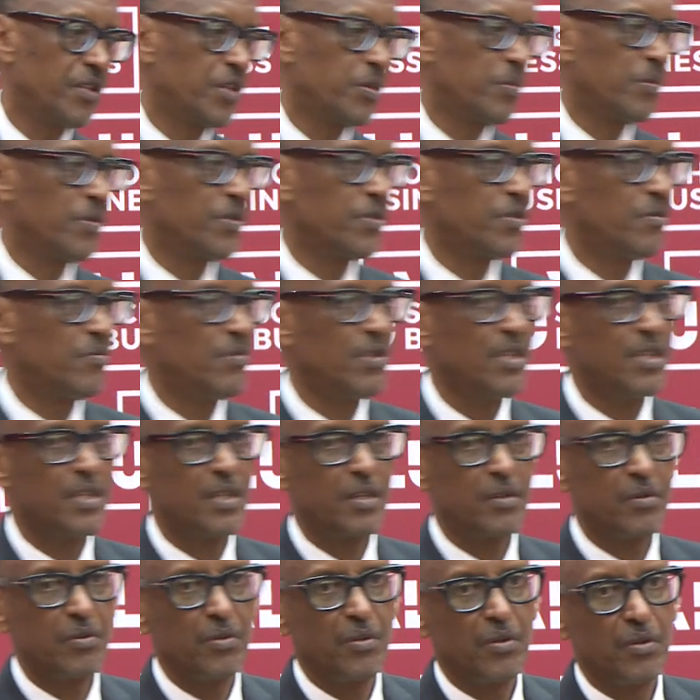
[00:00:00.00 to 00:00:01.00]
responsibility
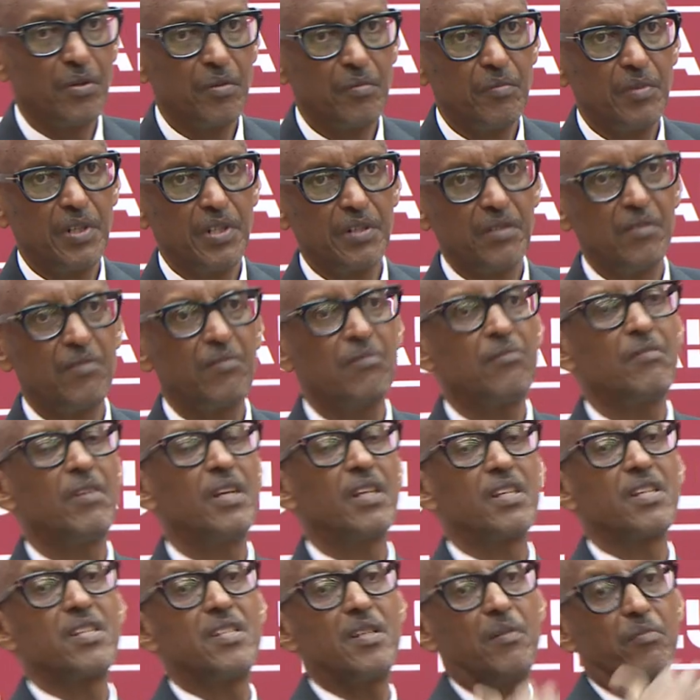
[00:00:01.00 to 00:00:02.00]
at all, but
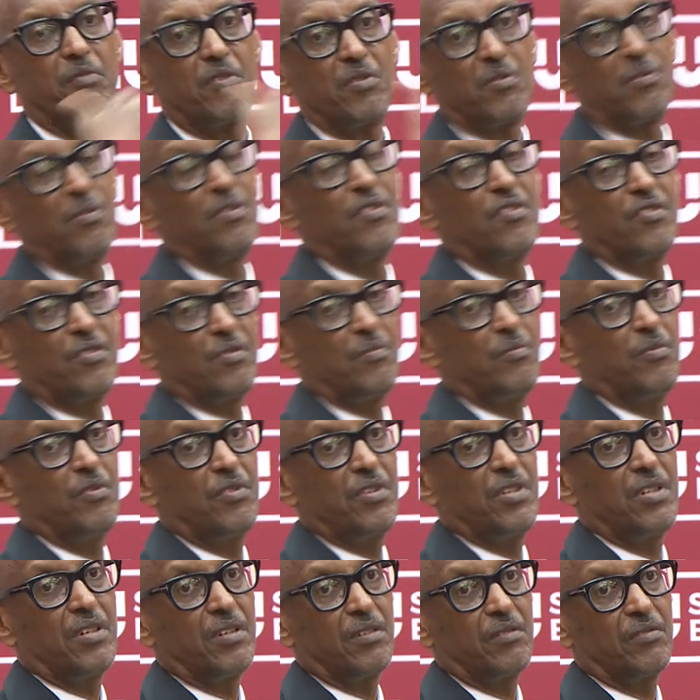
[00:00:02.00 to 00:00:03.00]
except
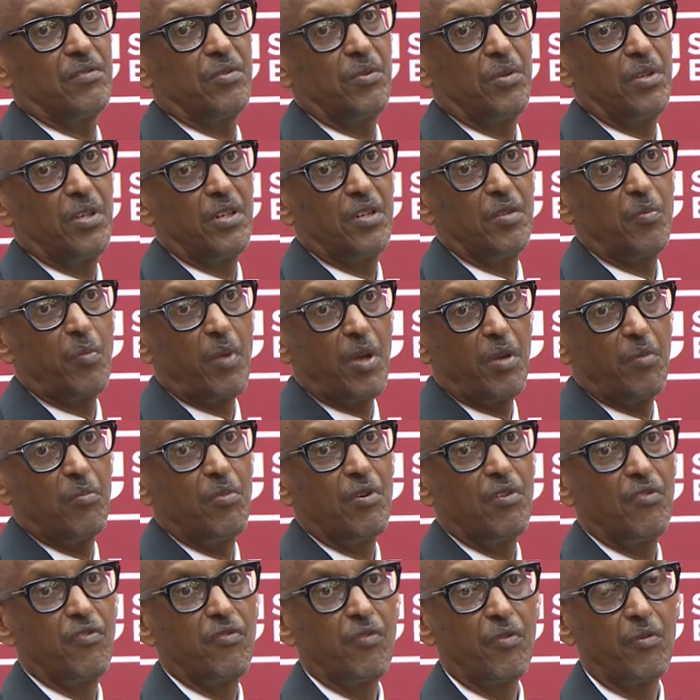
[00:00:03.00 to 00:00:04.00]
contributing to it
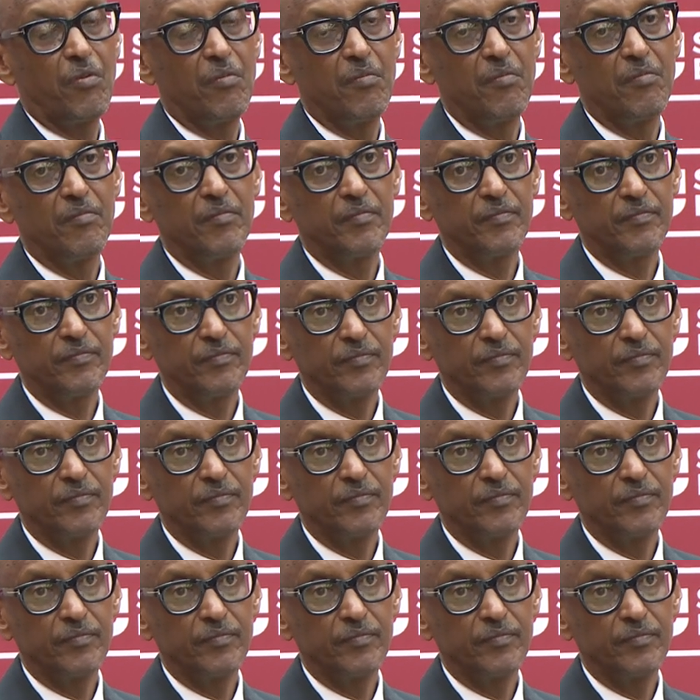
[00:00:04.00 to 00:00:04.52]
maybe from